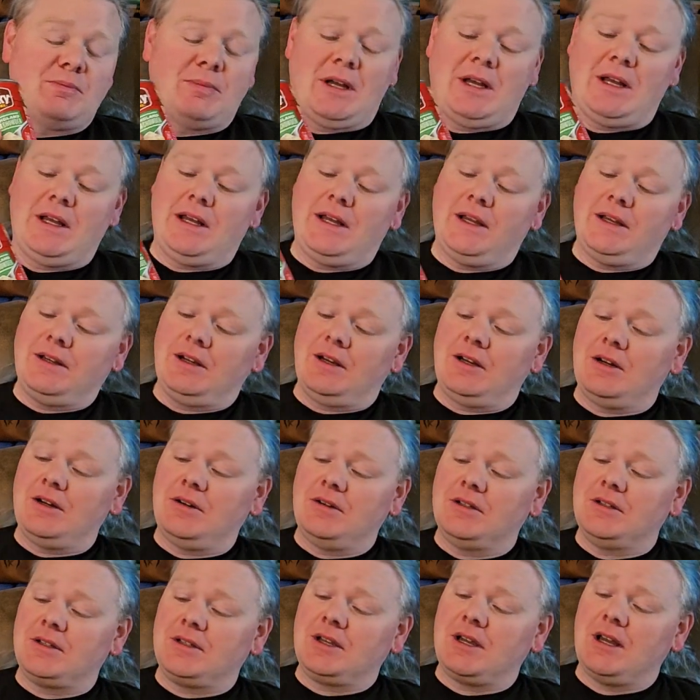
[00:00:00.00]
but,
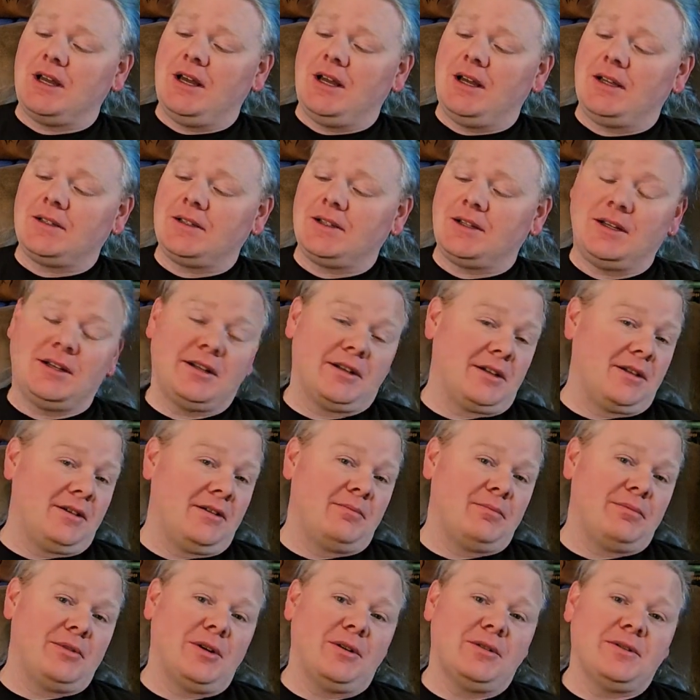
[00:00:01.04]
it's got
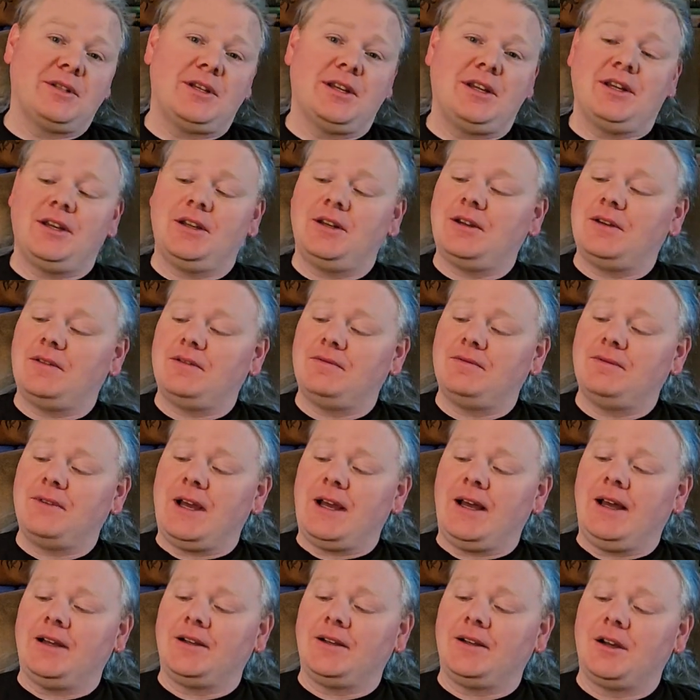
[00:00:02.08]
good protein and
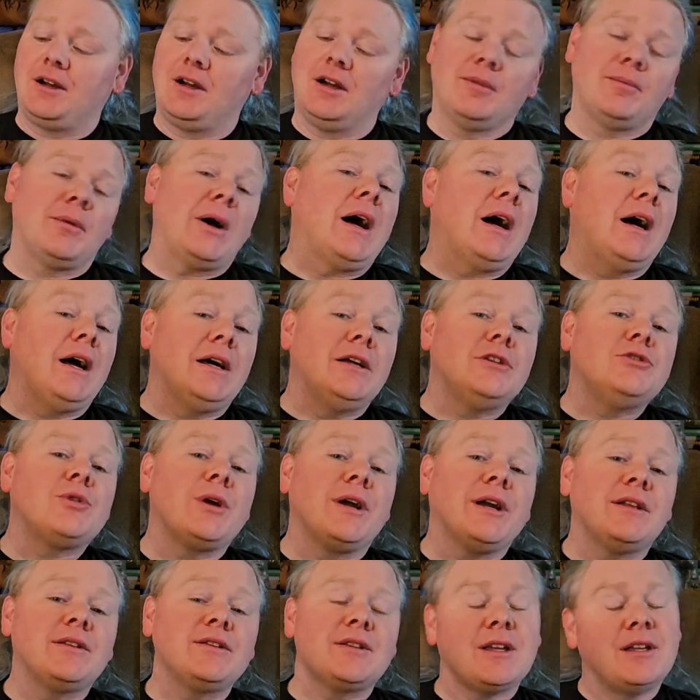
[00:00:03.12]
fat and
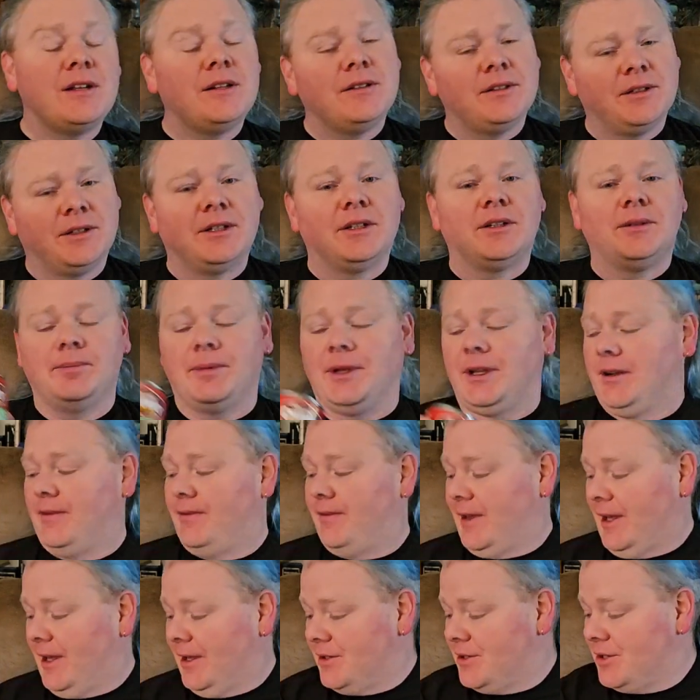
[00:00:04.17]
carbohydrates and a little bit of
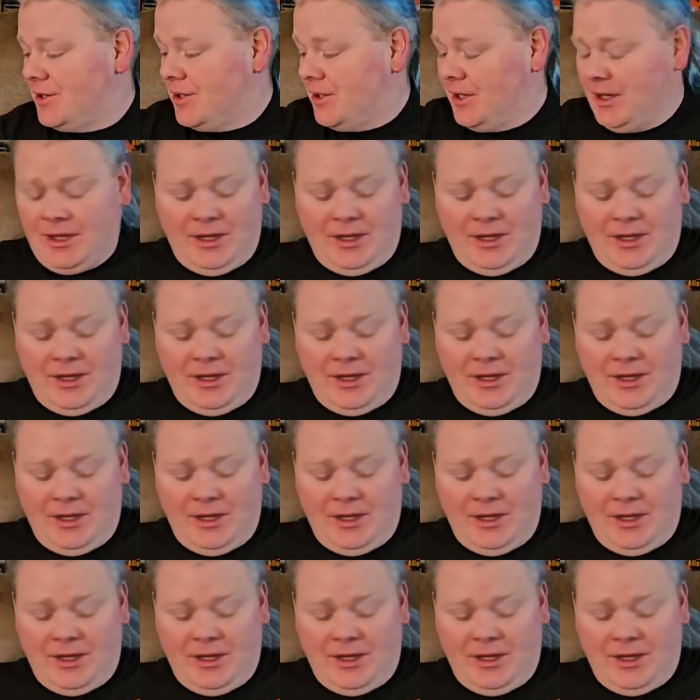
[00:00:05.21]
veg.